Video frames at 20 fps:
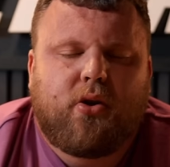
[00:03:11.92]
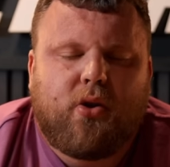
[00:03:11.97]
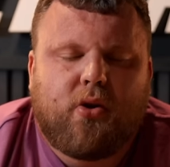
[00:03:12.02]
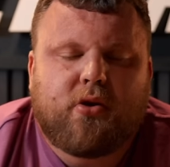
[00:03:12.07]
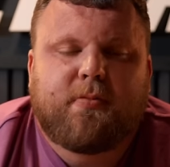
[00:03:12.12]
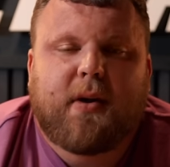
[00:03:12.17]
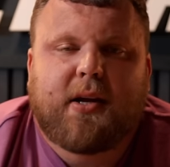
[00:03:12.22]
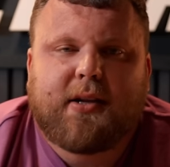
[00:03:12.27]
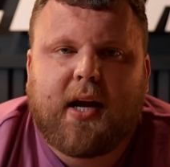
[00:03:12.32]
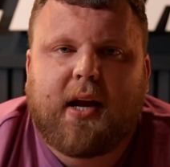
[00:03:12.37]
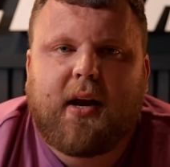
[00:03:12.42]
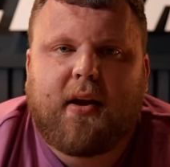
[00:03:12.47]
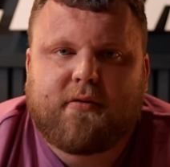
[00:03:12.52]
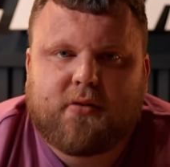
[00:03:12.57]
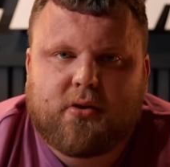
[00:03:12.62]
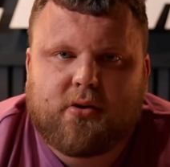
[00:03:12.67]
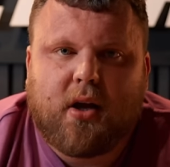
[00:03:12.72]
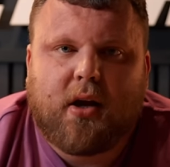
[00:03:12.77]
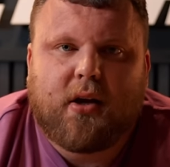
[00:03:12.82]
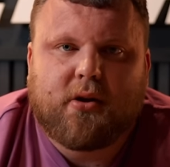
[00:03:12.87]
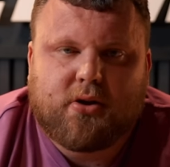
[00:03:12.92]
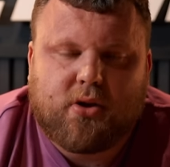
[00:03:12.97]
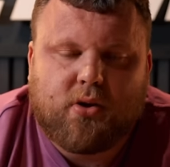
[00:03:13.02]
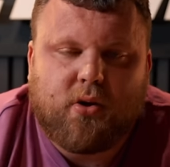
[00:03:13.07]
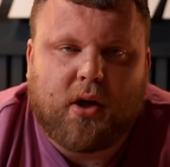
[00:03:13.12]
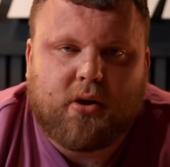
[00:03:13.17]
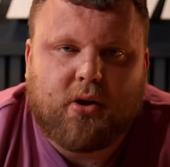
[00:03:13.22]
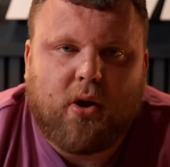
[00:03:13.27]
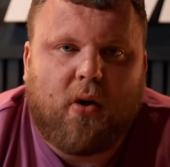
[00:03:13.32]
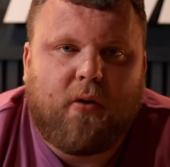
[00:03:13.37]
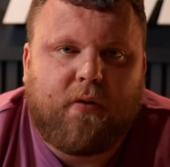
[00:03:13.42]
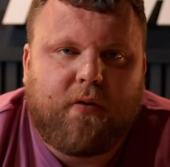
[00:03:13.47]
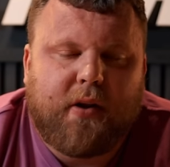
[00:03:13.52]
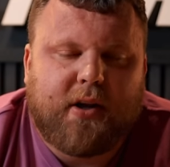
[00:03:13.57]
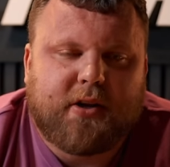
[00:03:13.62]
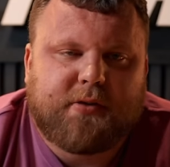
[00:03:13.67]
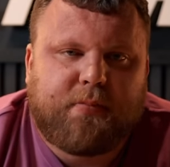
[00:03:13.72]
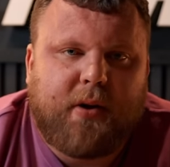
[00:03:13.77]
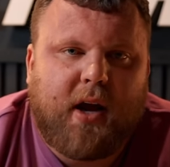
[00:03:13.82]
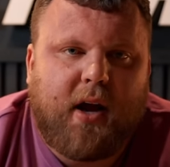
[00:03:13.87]
use my deadlift suit at all for
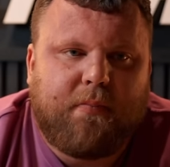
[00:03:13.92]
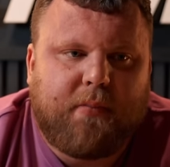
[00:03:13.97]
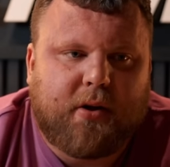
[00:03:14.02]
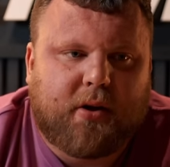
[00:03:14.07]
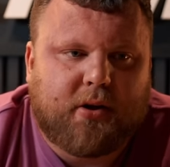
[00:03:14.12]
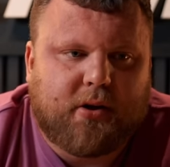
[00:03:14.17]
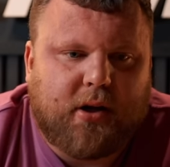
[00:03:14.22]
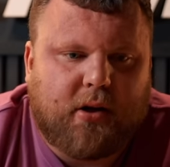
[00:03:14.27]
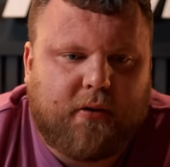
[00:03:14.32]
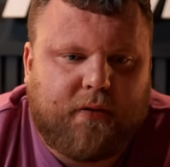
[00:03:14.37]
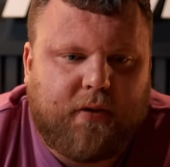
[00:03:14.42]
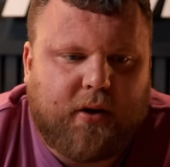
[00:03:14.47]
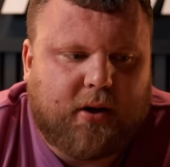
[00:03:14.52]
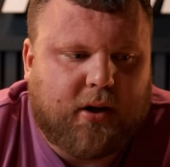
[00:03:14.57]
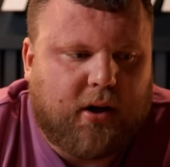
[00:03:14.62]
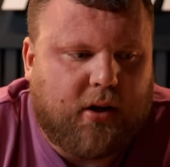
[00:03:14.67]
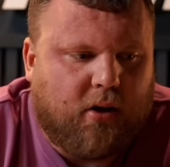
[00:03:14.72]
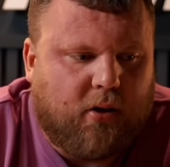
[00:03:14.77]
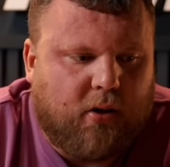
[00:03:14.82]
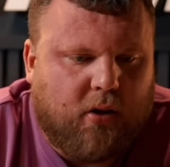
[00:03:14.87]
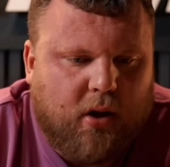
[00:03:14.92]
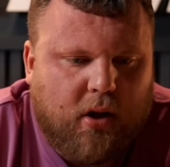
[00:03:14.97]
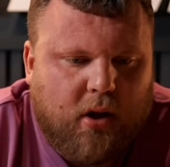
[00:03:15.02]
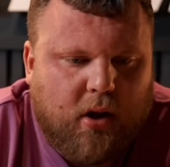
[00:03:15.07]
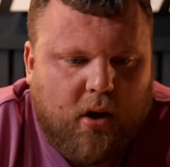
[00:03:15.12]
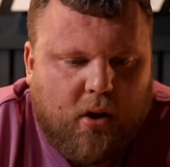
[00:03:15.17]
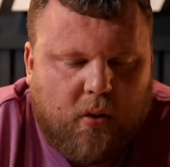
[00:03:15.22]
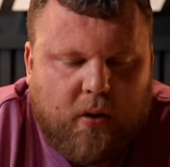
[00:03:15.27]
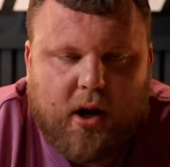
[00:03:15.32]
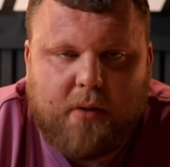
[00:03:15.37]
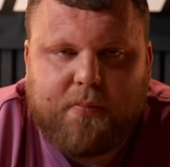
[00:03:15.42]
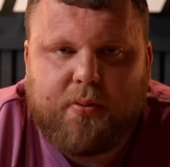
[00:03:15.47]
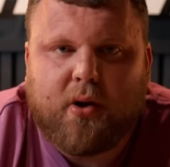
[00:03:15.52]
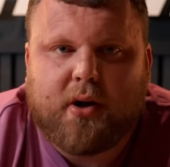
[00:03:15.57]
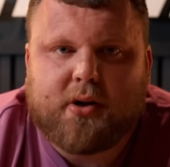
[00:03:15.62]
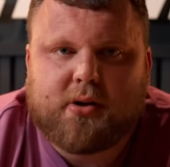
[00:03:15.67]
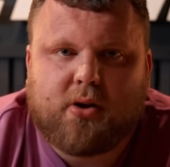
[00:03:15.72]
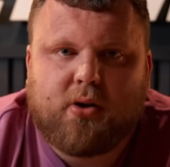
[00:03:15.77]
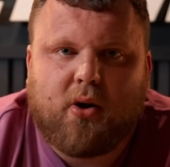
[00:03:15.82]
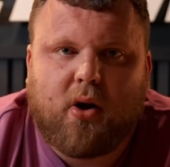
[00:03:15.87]
this prep because I was thinking, you know, when I put
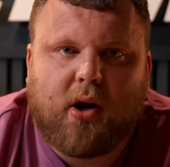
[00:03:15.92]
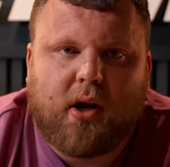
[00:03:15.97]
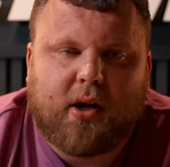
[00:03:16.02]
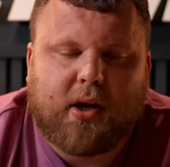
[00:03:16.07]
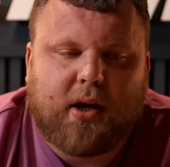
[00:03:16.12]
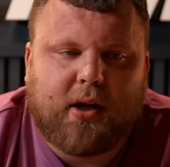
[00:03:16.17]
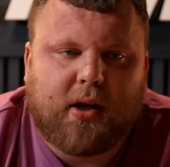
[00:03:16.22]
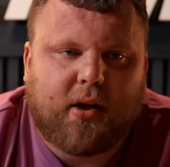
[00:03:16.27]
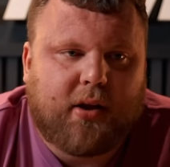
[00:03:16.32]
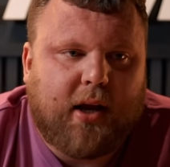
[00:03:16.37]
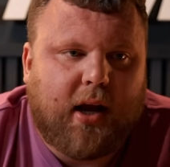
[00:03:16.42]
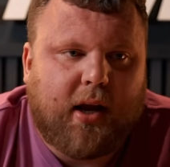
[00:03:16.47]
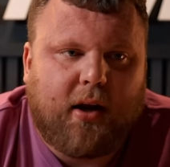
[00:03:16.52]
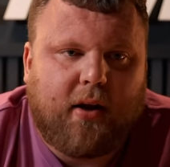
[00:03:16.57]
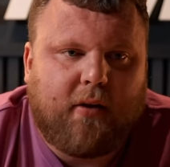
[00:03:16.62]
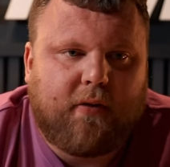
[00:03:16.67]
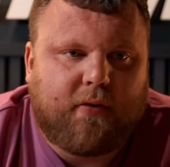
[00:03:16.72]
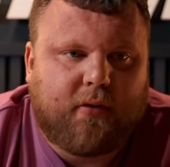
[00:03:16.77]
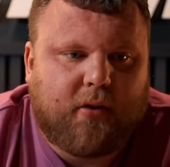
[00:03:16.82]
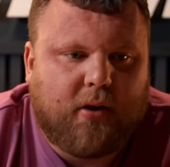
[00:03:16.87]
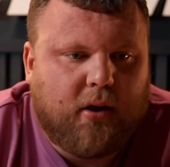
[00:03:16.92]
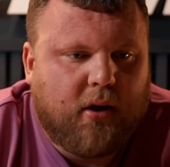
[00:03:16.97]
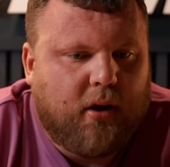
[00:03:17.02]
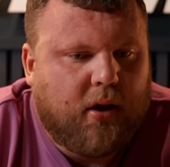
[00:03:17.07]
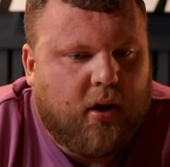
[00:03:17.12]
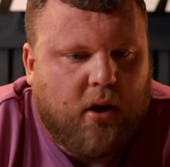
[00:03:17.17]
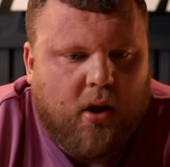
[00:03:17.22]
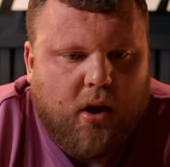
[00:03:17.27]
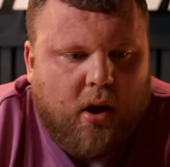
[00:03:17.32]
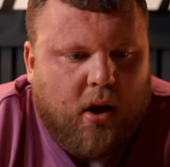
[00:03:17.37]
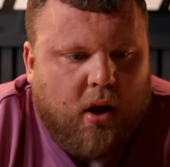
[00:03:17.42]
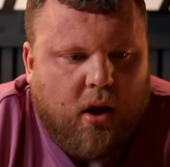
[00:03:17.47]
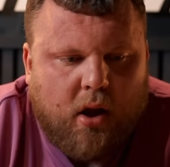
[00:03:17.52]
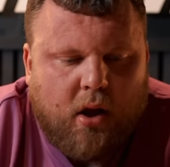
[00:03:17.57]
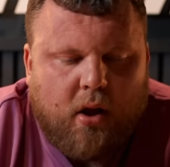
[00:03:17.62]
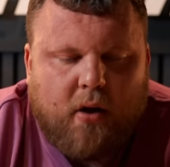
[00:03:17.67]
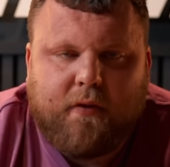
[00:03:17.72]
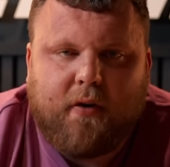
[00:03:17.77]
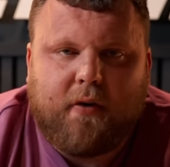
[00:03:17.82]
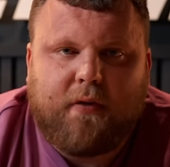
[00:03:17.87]
a suit on, I can deadlift
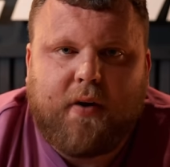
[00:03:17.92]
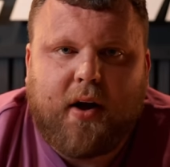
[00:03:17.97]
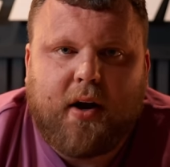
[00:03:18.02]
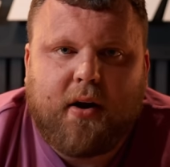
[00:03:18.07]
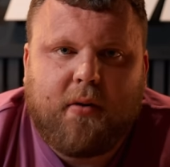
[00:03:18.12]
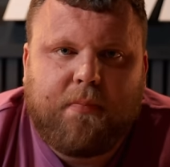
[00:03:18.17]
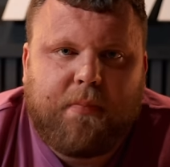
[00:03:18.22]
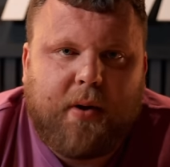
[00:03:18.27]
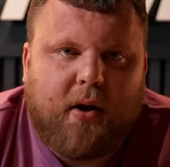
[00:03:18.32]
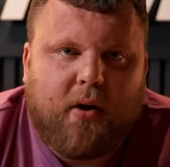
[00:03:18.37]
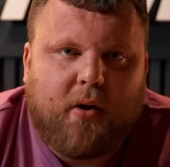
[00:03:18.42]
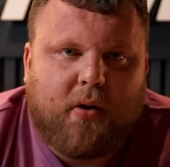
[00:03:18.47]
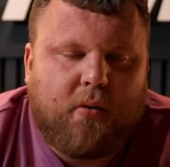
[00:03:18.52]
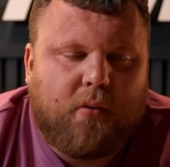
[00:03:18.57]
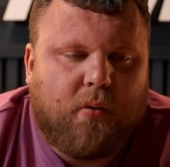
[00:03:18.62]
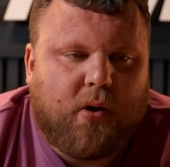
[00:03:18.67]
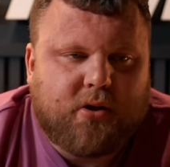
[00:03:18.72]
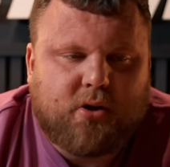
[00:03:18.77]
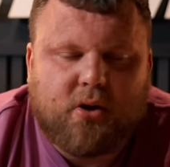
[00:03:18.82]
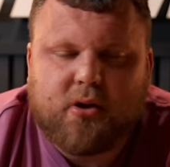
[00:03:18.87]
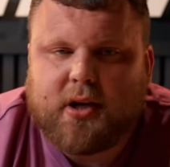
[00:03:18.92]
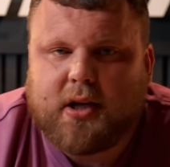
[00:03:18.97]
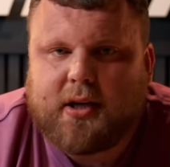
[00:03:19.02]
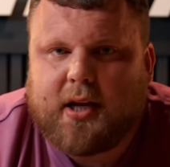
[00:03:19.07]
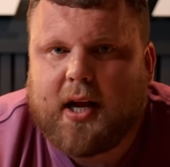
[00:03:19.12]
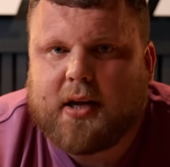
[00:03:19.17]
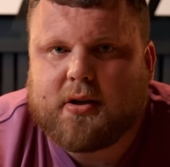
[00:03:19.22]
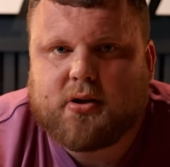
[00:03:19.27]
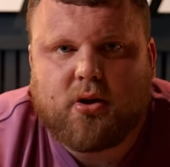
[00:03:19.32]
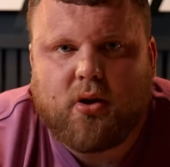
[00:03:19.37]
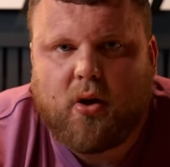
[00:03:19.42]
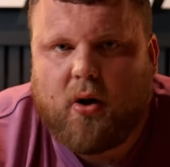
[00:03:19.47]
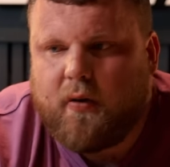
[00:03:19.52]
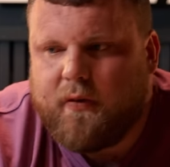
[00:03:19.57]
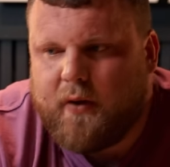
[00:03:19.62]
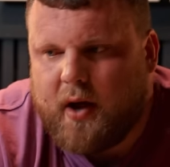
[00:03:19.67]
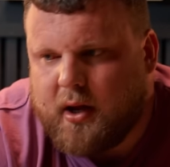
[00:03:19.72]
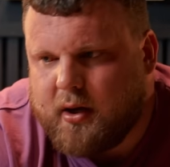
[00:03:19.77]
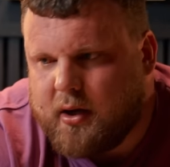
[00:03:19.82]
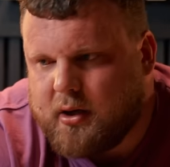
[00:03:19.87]
for fun. But as soon as I take a suit
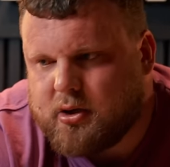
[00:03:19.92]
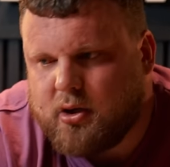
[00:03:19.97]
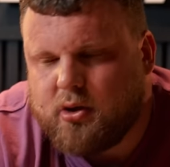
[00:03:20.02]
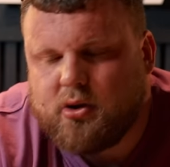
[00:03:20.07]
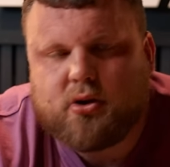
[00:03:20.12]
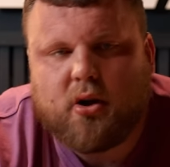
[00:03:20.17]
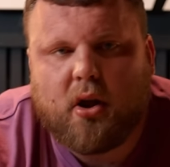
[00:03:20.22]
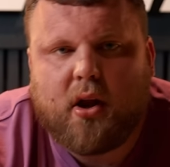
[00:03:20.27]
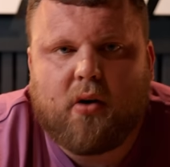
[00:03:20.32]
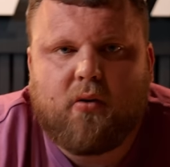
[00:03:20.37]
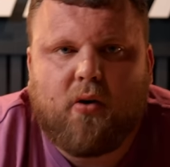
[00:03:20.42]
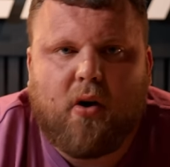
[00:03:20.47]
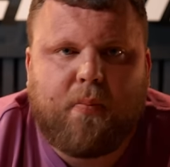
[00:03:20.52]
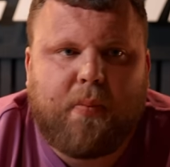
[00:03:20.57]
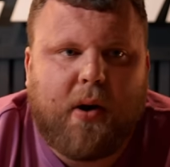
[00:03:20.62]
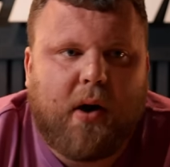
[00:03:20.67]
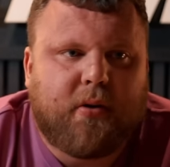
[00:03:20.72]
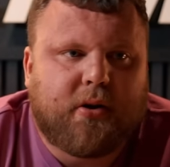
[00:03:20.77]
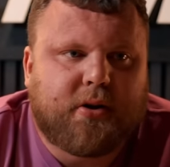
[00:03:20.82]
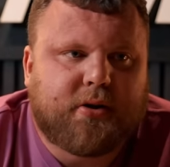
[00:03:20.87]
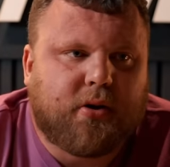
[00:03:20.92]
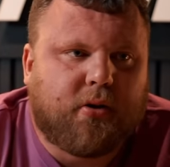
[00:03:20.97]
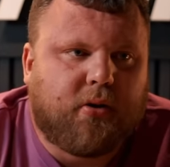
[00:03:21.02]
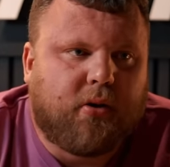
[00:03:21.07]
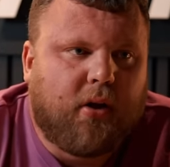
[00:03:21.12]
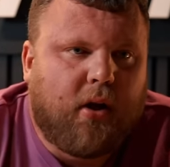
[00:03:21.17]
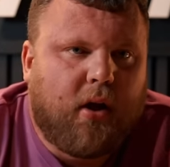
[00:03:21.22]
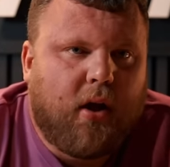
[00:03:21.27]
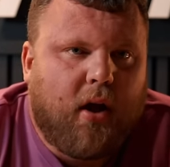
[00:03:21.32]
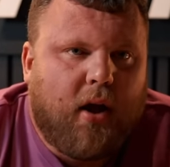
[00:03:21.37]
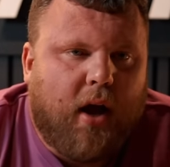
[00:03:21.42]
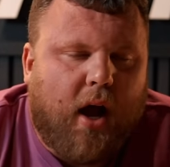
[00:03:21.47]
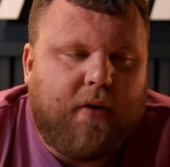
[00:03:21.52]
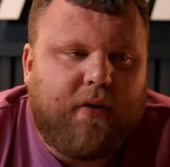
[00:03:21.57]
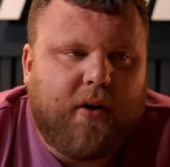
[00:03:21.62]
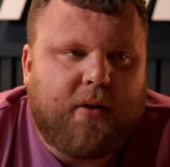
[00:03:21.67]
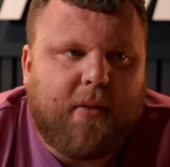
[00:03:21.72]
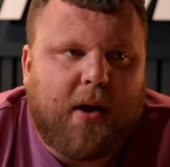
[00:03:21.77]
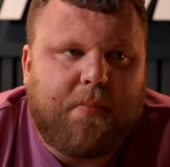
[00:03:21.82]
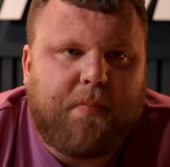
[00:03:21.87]
off, I just lose all that raw power. So I
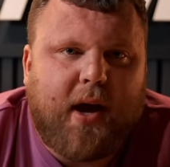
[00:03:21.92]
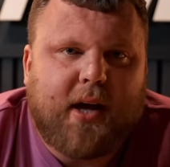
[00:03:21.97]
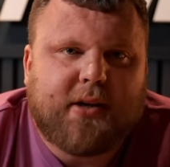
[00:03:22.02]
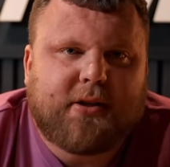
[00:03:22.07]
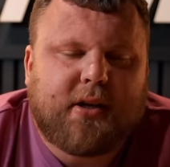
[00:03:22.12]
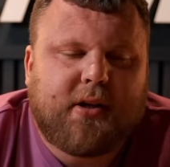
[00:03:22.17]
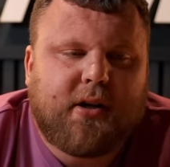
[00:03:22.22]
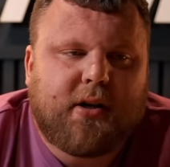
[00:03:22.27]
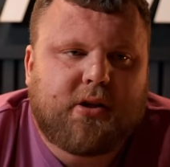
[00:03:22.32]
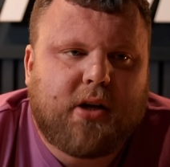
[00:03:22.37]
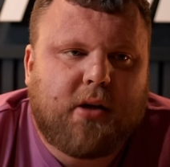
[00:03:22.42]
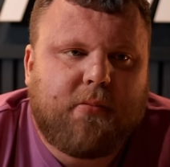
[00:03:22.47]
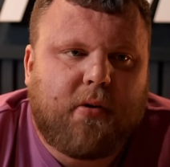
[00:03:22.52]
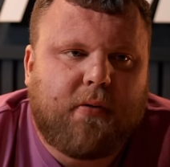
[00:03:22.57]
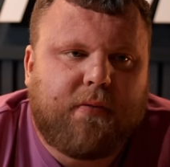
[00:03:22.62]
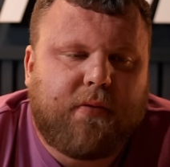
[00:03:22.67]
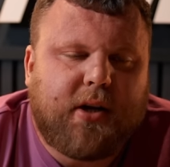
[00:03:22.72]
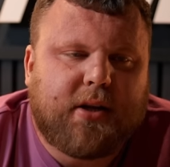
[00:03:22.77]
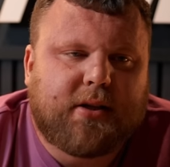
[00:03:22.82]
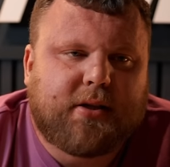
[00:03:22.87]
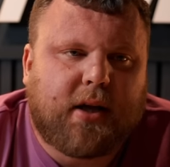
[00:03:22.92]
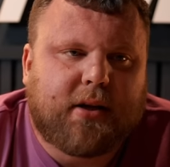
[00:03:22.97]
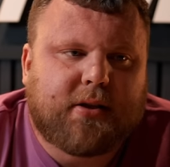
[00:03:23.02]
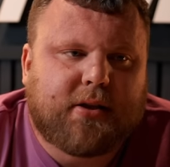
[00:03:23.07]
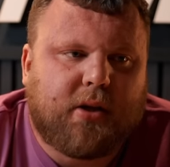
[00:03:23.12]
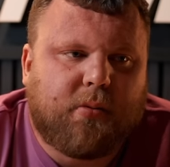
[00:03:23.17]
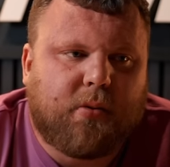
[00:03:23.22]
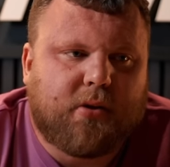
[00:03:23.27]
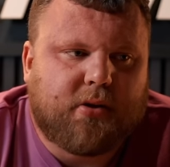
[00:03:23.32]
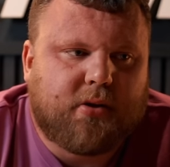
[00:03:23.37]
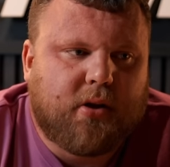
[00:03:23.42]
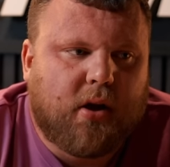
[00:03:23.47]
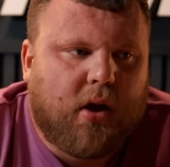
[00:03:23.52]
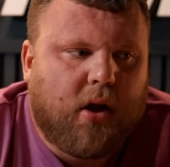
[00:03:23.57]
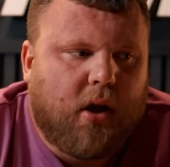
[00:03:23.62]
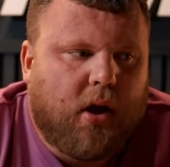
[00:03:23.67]
think my best in the gym at 360 was